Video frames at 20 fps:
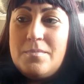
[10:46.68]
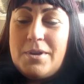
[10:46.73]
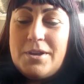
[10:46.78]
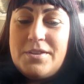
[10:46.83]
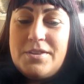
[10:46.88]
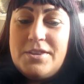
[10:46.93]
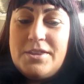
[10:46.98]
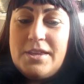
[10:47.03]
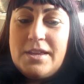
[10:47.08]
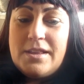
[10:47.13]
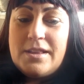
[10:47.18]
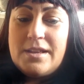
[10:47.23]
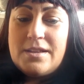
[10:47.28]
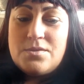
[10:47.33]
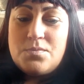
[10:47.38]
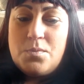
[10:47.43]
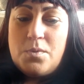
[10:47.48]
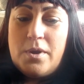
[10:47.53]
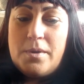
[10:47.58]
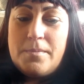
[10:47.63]
But I think
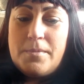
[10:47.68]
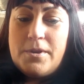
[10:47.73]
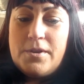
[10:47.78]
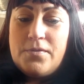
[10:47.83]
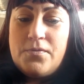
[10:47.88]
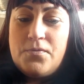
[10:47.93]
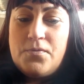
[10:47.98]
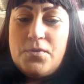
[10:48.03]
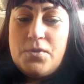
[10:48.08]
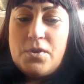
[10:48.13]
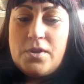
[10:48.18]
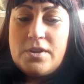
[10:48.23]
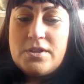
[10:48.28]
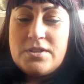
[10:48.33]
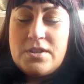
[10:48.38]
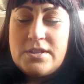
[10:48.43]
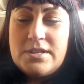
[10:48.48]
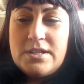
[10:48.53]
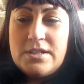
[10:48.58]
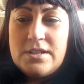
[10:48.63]
that's why my foot,
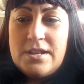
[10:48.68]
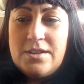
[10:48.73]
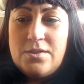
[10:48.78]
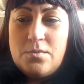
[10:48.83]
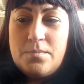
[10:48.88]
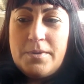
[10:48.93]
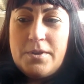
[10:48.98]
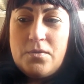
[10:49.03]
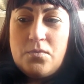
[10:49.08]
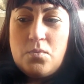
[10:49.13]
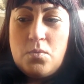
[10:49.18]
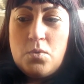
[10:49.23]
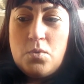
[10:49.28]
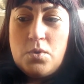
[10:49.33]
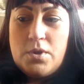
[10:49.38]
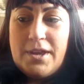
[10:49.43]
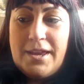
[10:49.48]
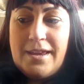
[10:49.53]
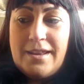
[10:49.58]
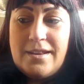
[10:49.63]
because I did a little bit of
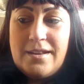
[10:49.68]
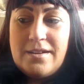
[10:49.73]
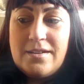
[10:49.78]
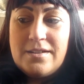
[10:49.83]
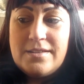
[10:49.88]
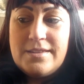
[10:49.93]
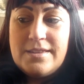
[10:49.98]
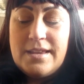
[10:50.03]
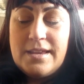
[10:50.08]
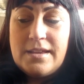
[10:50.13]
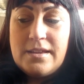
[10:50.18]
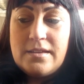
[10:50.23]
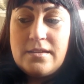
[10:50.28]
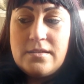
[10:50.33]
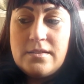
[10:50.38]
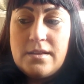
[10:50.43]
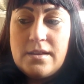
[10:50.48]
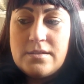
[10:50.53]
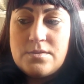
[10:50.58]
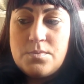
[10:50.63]
walking, and I think
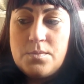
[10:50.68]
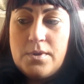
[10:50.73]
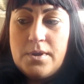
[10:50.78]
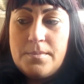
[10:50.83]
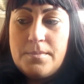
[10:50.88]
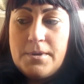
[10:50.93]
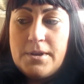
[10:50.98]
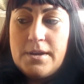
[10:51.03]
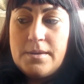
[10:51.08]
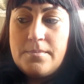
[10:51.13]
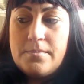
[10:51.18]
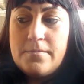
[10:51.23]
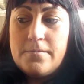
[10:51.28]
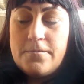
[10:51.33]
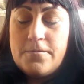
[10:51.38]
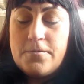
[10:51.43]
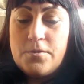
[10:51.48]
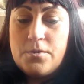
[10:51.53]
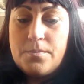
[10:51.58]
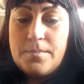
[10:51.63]
that's why my
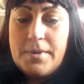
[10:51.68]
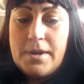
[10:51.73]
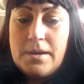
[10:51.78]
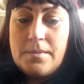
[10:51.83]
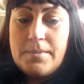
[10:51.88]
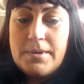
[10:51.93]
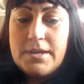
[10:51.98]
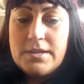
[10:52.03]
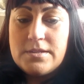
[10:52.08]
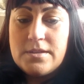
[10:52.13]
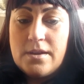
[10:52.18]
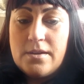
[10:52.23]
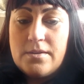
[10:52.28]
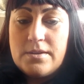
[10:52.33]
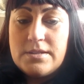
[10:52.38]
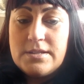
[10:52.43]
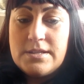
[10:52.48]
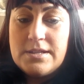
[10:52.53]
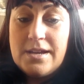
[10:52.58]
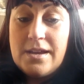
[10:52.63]
foot maybe is
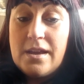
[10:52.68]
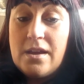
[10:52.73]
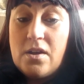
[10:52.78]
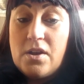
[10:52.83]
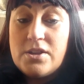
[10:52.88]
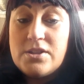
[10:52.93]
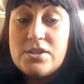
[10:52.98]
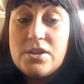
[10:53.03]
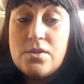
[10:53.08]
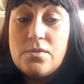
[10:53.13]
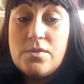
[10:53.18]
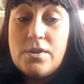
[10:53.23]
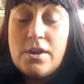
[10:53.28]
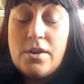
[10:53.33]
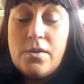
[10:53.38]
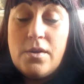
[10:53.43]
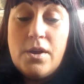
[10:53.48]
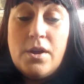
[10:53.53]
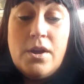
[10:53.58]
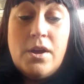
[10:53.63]
going today, I don't
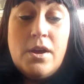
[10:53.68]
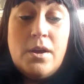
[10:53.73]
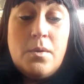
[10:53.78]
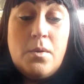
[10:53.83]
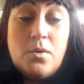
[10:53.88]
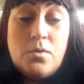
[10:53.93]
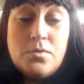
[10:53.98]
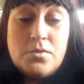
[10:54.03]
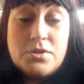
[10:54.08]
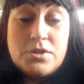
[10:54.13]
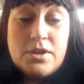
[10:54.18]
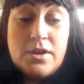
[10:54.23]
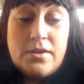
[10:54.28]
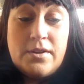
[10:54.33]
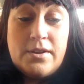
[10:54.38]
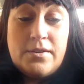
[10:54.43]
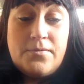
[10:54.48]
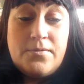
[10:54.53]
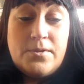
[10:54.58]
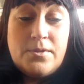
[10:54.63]
know.
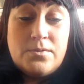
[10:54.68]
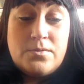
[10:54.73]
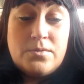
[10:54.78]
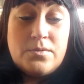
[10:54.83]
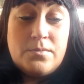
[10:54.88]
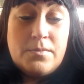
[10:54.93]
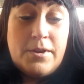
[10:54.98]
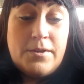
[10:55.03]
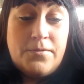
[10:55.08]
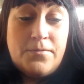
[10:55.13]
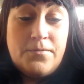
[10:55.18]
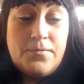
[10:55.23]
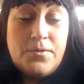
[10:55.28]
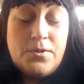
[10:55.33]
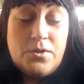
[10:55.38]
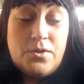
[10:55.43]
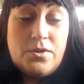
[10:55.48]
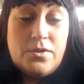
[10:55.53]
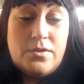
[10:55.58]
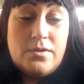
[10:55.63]
Also, my
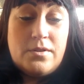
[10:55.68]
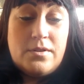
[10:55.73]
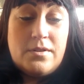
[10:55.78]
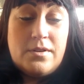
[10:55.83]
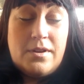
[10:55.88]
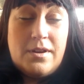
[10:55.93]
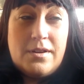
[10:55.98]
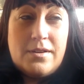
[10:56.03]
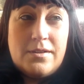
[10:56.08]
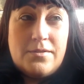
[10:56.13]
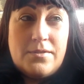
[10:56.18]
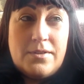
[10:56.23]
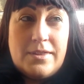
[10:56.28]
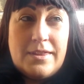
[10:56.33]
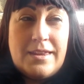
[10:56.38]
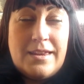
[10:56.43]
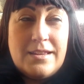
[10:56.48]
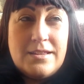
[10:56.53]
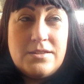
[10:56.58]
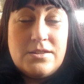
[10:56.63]
foot,
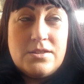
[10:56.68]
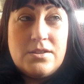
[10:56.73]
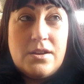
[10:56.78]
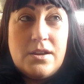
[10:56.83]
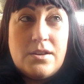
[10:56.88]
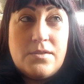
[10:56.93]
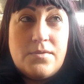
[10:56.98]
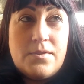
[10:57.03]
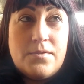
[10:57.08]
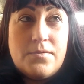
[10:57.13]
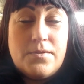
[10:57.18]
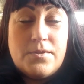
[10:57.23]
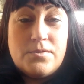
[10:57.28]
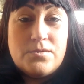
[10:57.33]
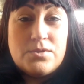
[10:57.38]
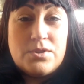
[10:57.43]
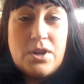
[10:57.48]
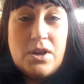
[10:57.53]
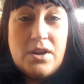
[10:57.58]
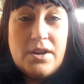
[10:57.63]
the inside of it
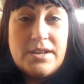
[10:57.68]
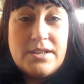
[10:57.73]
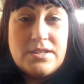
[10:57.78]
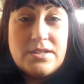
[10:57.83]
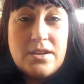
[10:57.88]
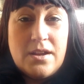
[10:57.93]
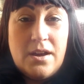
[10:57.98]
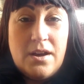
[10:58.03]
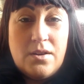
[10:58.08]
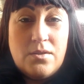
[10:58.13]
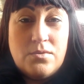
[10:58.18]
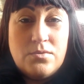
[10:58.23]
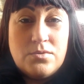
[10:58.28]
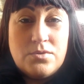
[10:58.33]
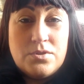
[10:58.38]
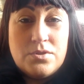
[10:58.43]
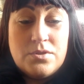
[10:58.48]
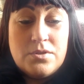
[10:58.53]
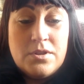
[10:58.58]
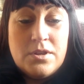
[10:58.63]
feels ice
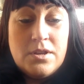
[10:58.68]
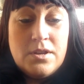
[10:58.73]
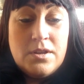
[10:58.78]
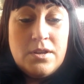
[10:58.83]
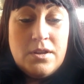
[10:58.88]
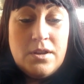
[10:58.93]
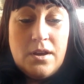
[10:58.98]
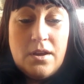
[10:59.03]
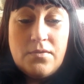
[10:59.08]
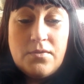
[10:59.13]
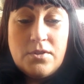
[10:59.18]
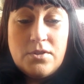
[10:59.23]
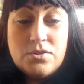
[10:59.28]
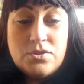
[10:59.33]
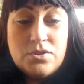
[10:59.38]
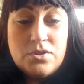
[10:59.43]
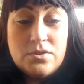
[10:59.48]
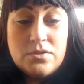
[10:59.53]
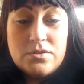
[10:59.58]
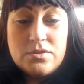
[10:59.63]
cold. I've got
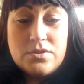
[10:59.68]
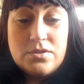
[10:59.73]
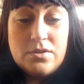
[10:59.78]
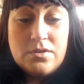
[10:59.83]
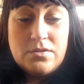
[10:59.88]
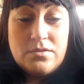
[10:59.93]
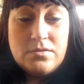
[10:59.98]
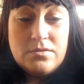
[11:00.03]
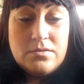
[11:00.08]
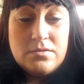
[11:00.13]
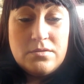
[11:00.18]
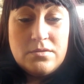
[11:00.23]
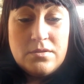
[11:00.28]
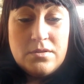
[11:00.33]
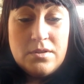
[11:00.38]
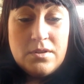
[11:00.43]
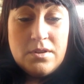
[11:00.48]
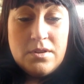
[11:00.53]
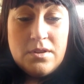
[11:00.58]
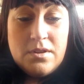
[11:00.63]
socks on,
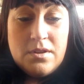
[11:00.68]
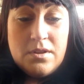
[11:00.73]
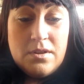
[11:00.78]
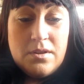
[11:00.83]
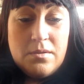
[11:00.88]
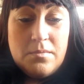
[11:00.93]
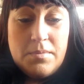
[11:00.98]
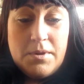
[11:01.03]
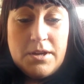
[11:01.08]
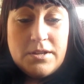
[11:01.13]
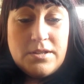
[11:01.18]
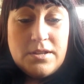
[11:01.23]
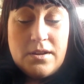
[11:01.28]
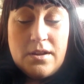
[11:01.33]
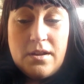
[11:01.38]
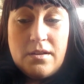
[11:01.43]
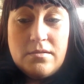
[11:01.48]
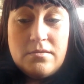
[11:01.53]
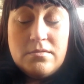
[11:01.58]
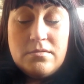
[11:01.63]
but I don't
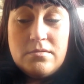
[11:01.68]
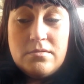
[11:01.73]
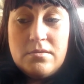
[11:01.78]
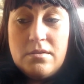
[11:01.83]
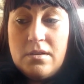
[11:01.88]
know.